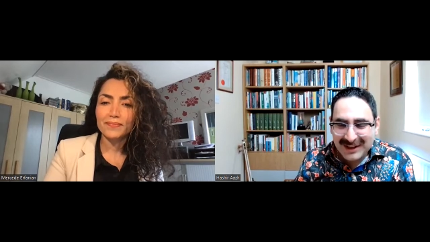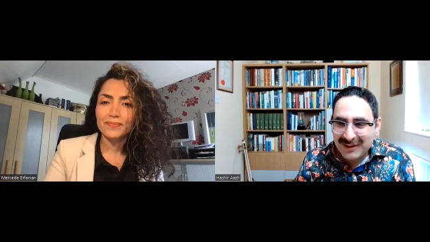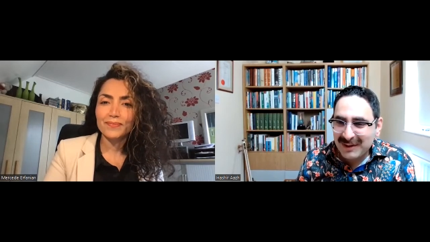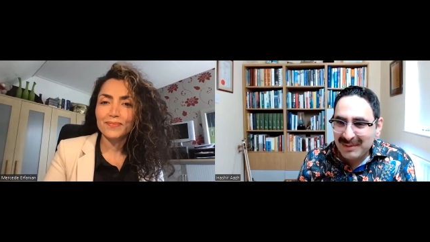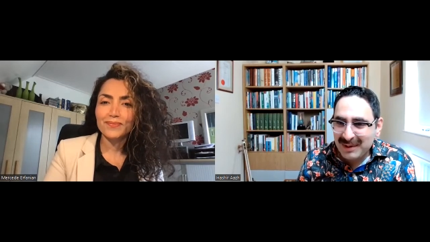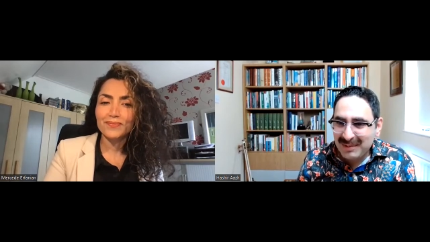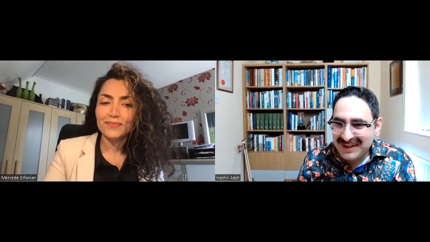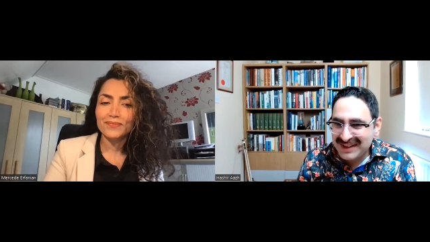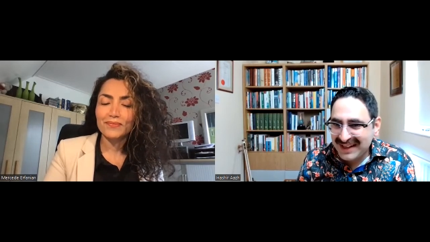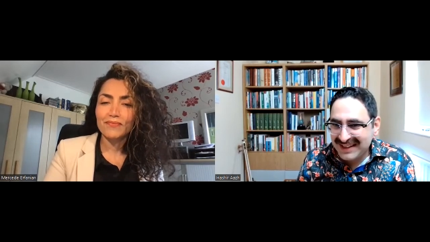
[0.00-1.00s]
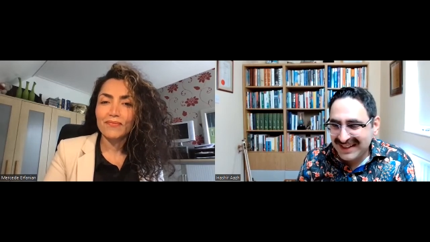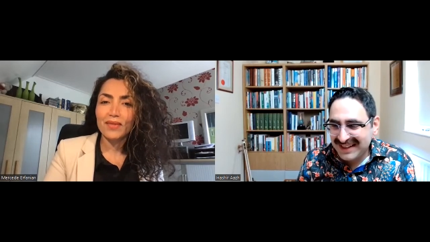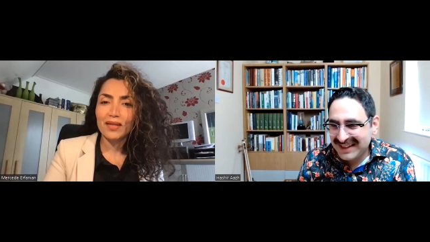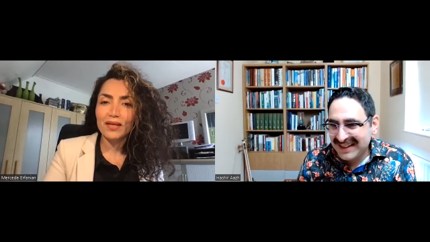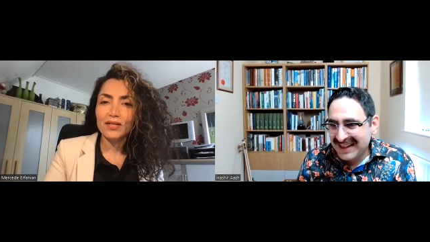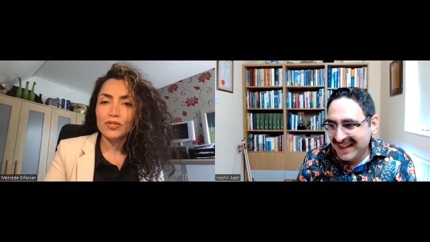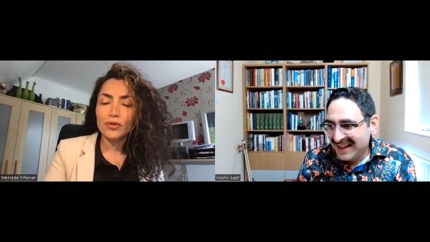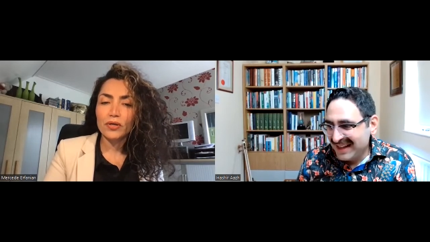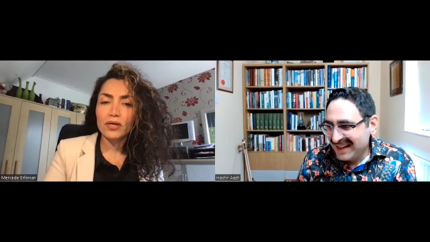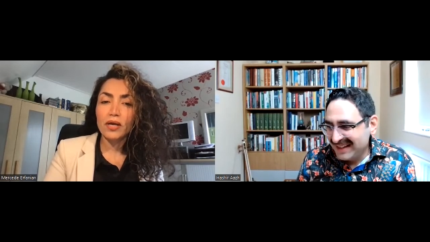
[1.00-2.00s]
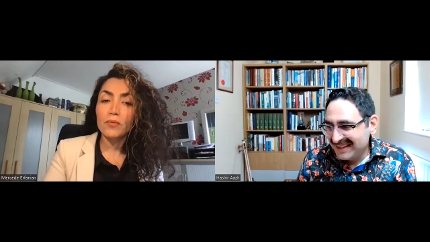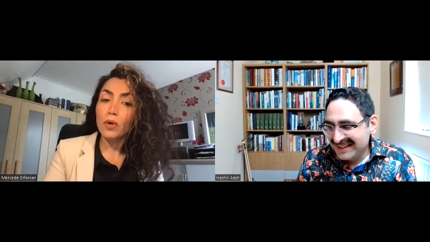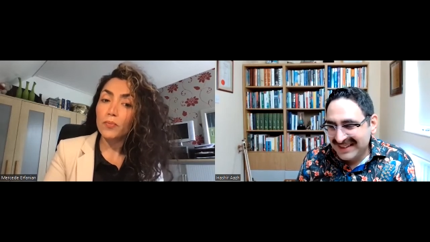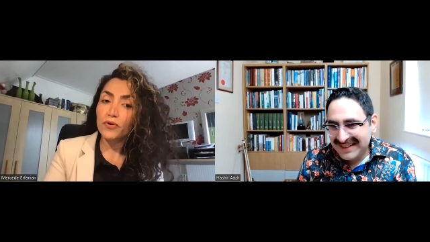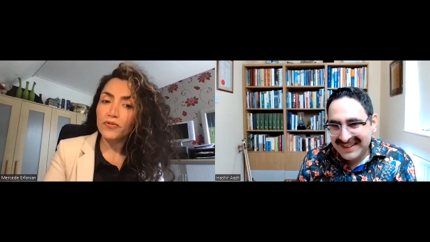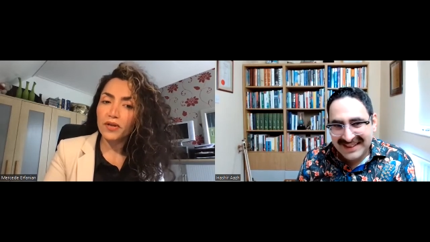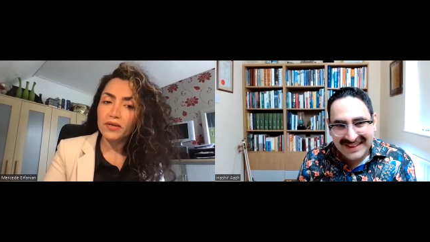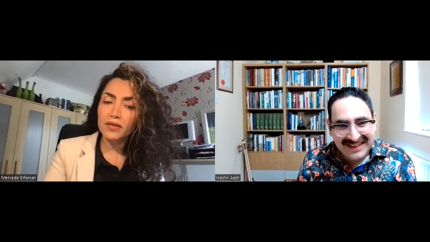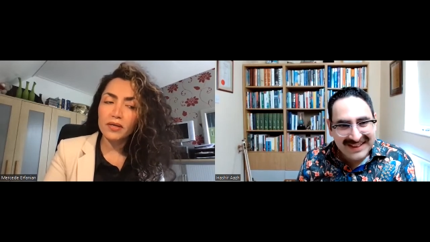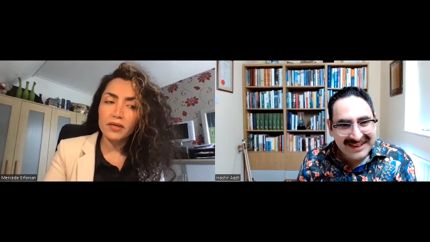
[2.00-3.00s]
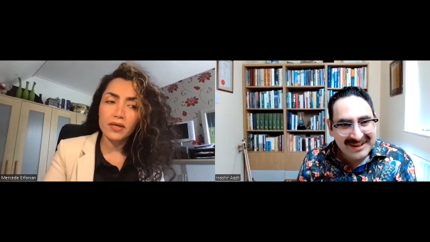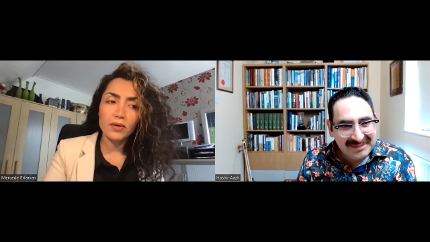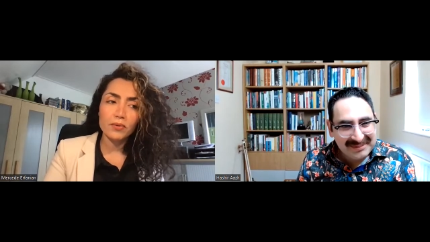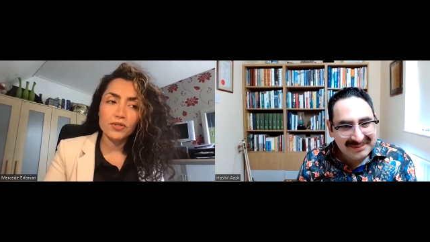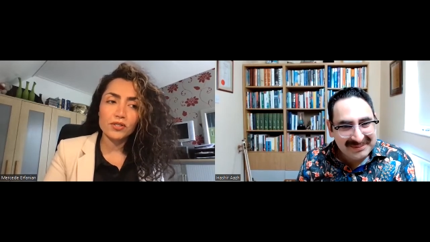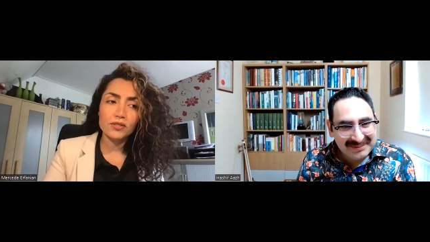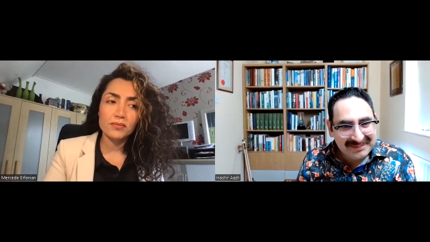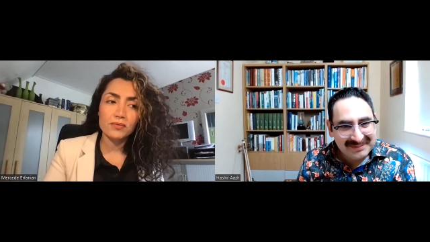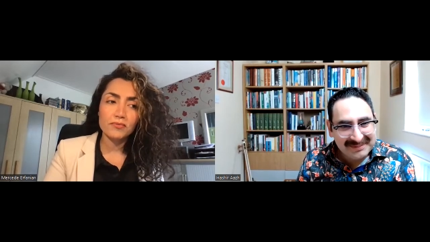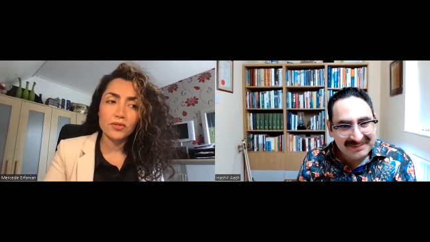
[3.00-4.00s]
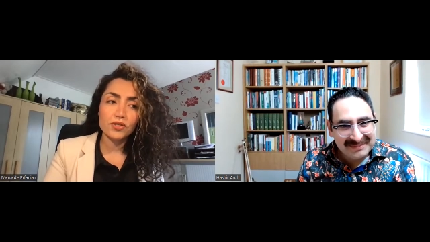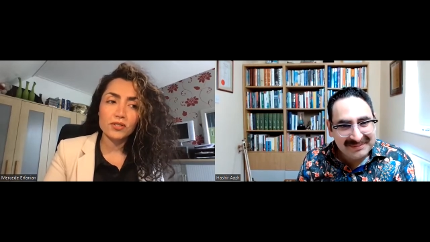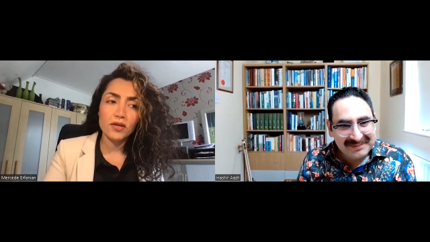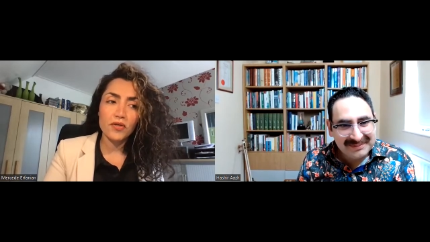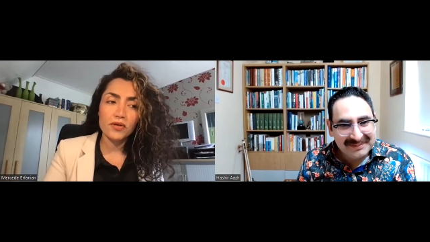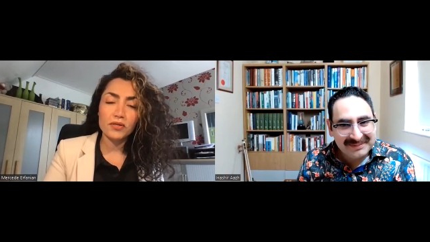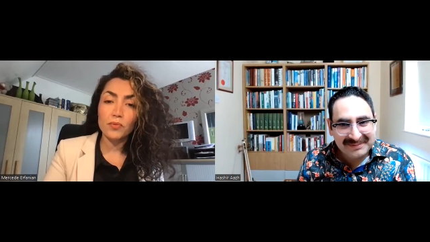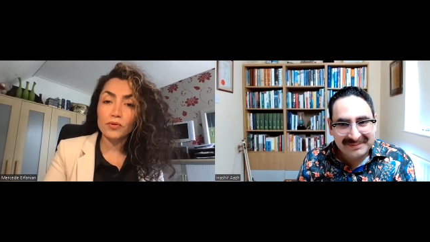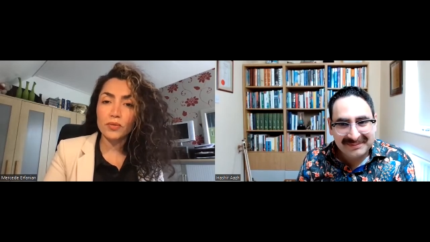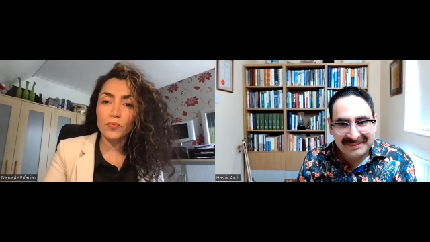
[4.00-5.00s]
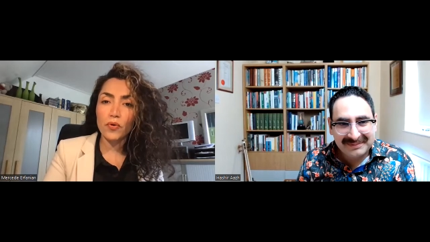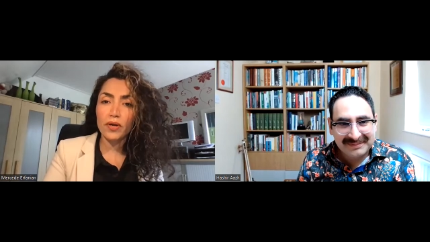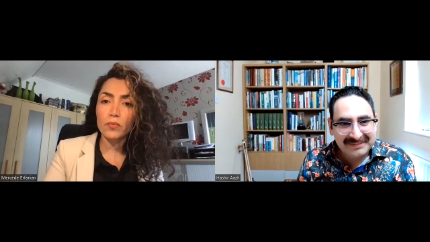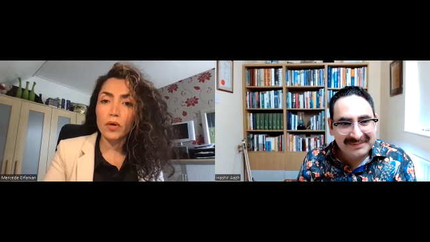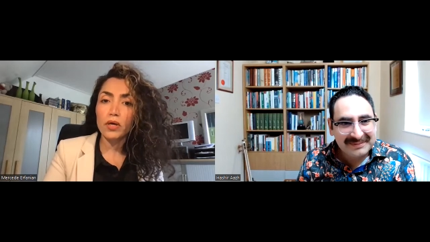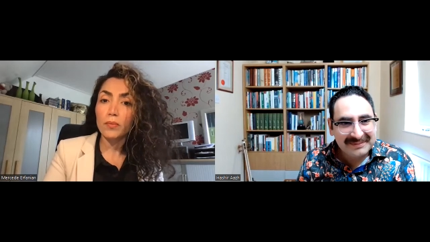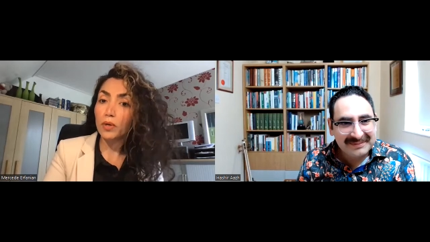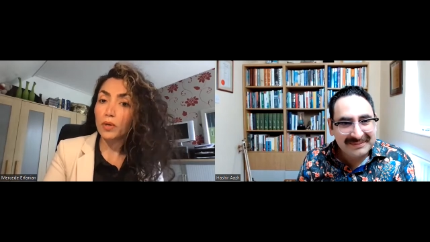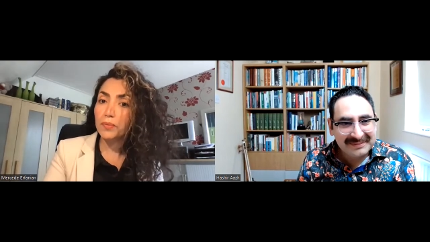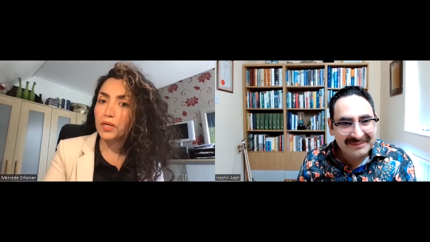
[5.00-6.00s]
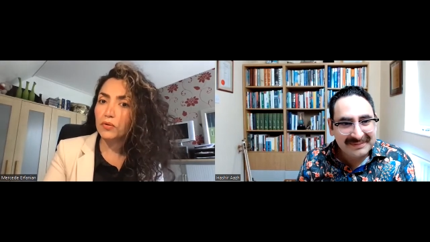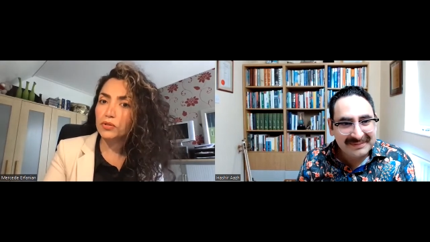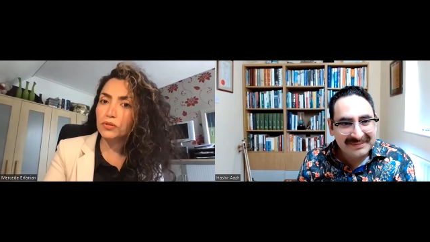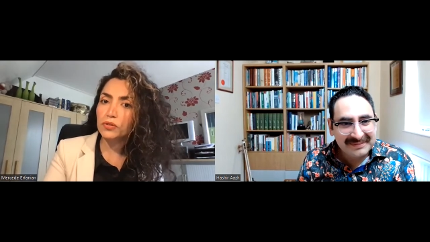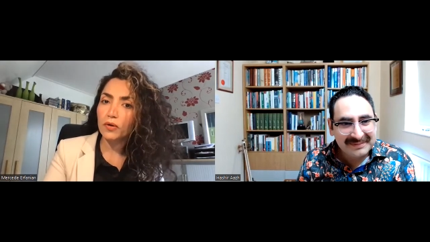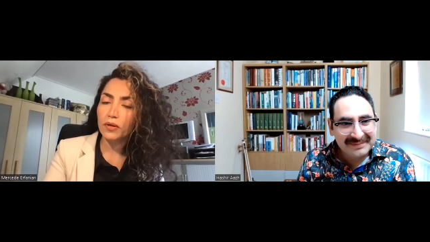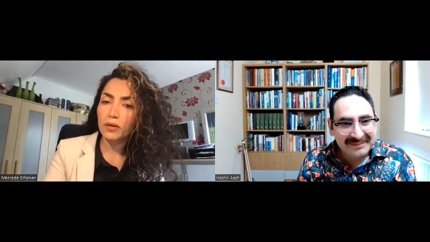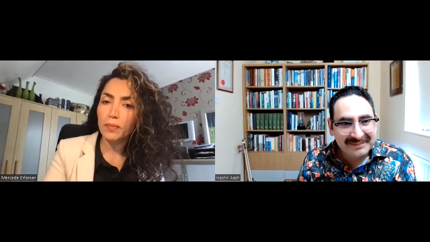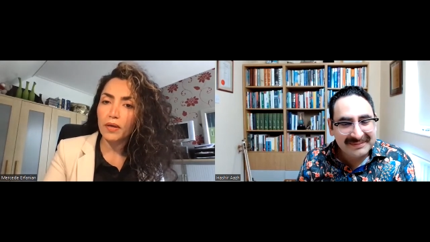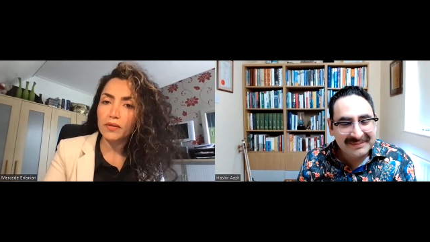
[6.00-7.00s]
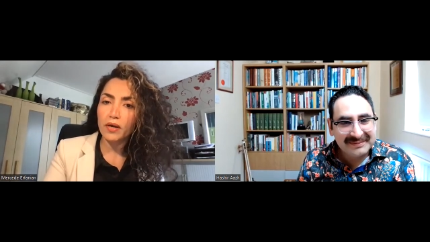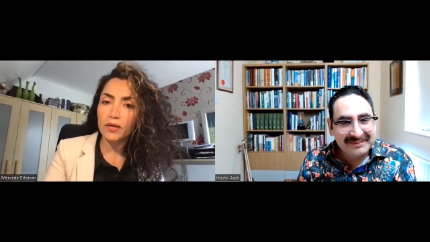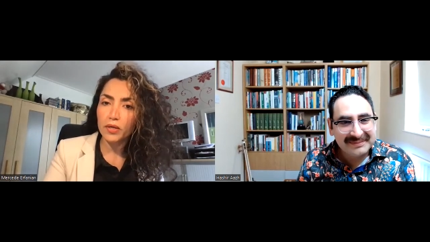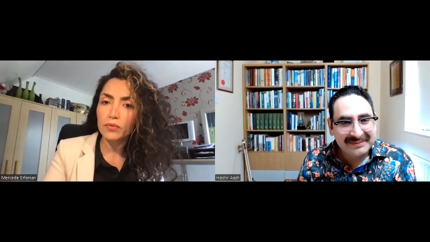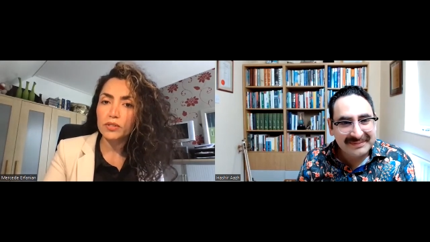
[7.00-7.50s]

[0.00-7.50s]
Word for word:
Speaker 1: that you will be presenting.
Speaker 2: Sure. And one more thing, uh, which is which is I think the most important one. I'm going to be also talking about our new